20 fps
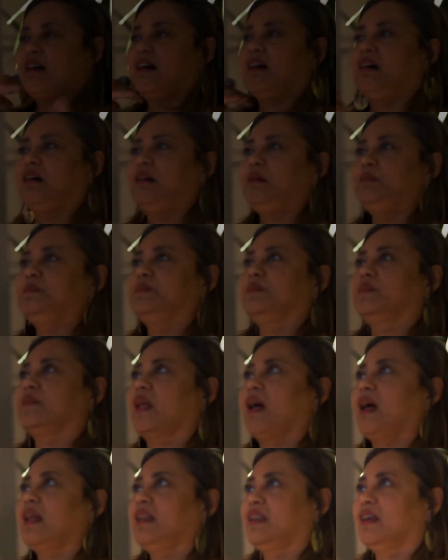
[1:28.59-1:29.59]

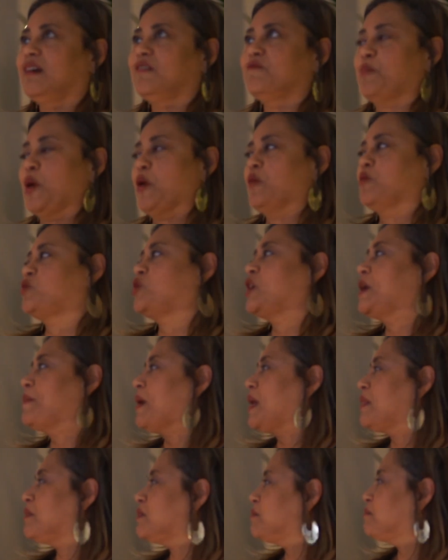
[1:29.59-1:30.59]
I love Poetry
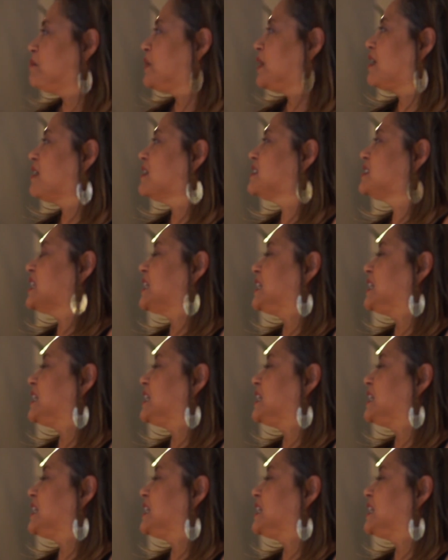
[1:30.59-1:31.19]
Month because I